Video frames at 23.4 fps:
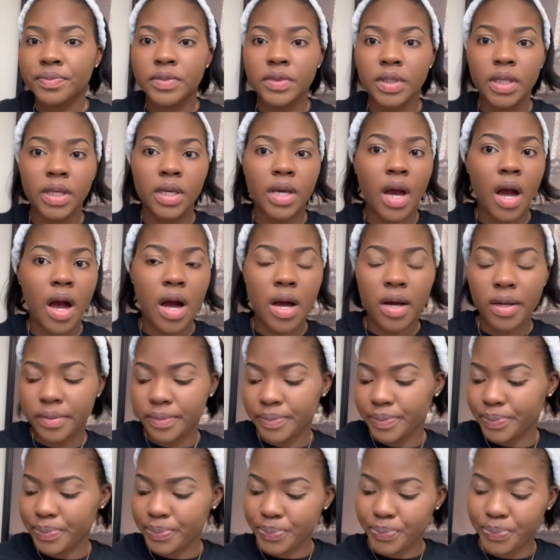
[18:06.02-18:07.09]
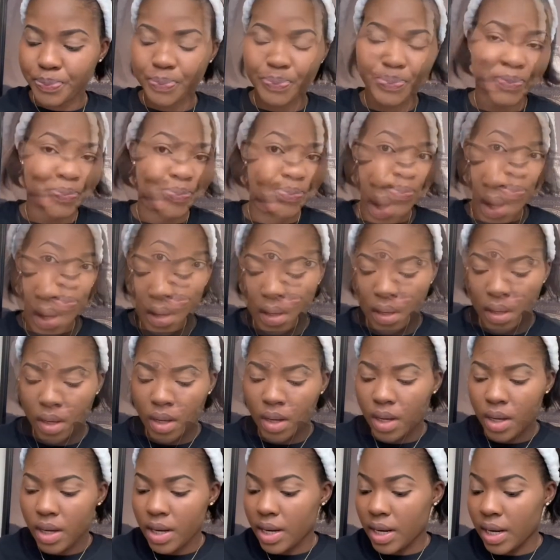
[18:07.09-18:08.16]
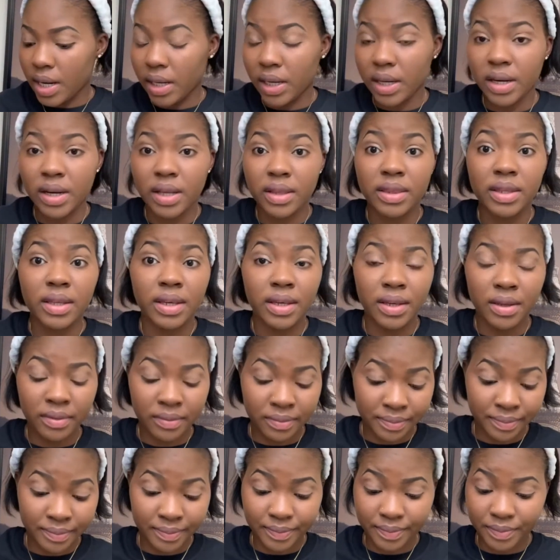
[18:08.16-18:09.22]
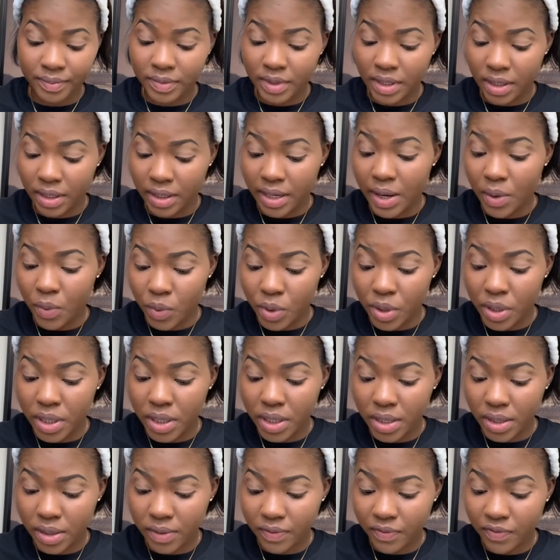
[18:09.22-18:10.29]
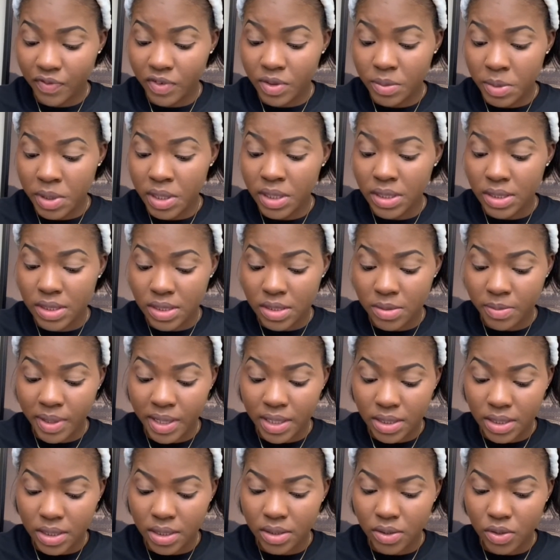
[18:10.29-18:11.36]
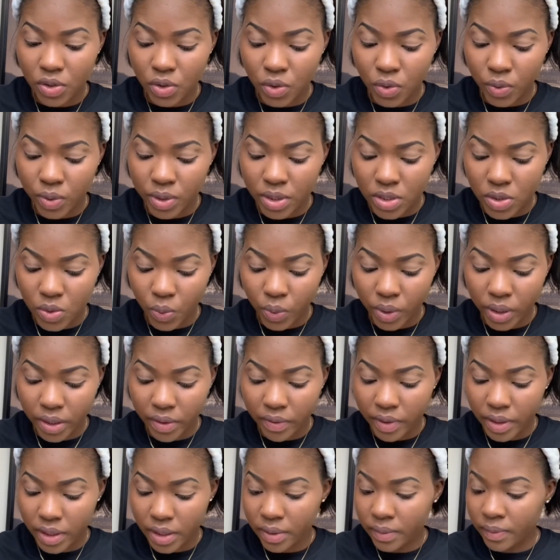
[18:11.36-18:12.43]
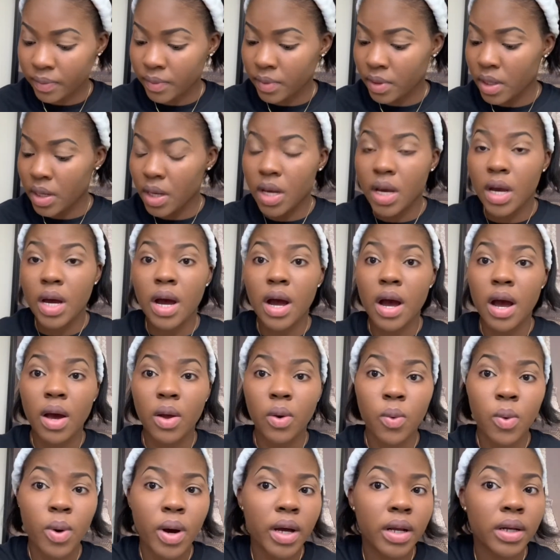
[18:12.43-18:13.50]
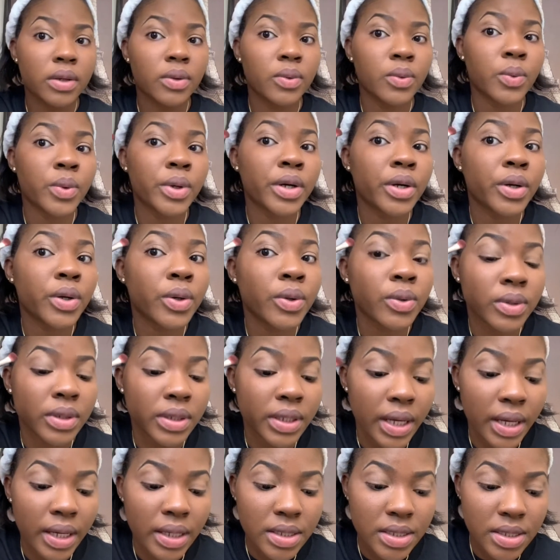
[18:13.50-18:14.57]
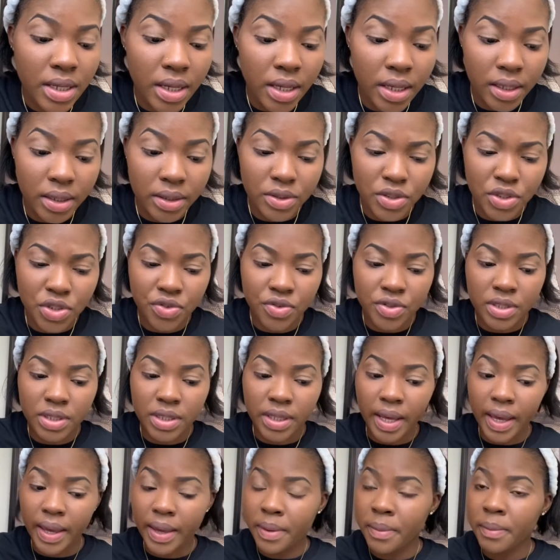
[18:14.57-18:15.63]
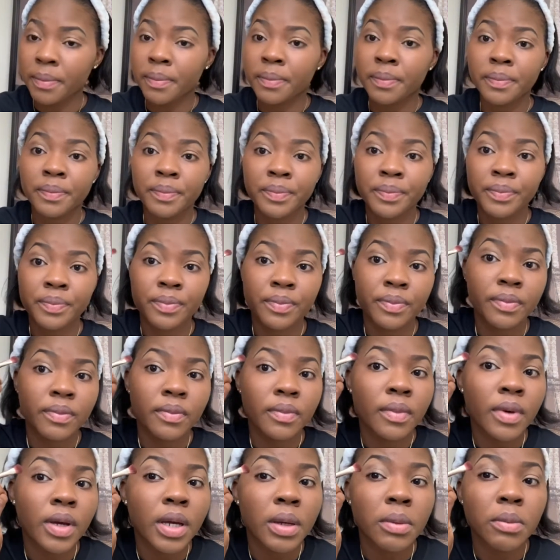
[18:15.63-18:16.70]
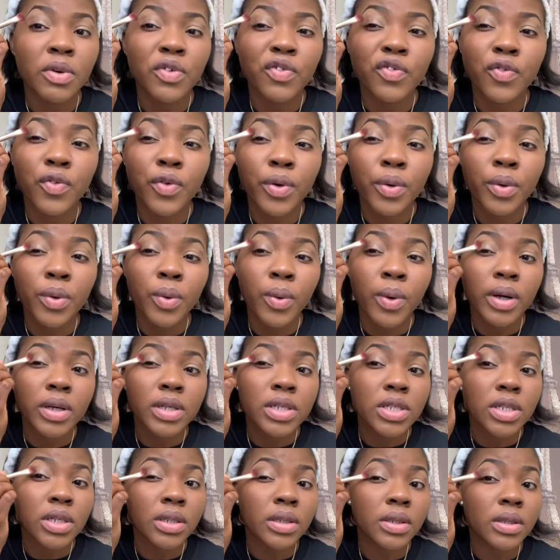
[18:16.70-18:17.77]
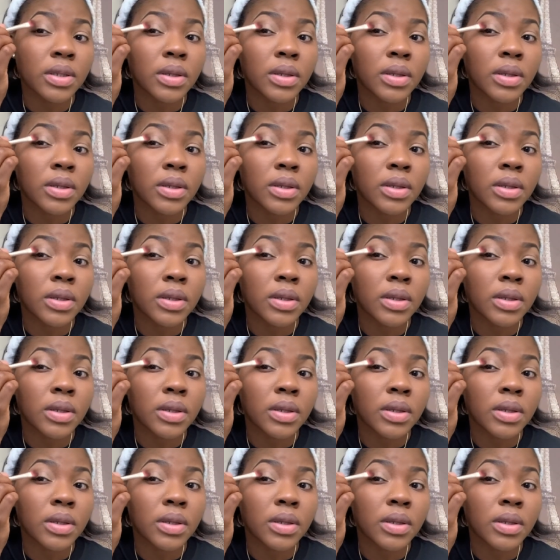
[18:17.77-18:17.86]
Yeah. Another thing that we females might tend to do is wearing all one workout tights all 3 times before we wash it.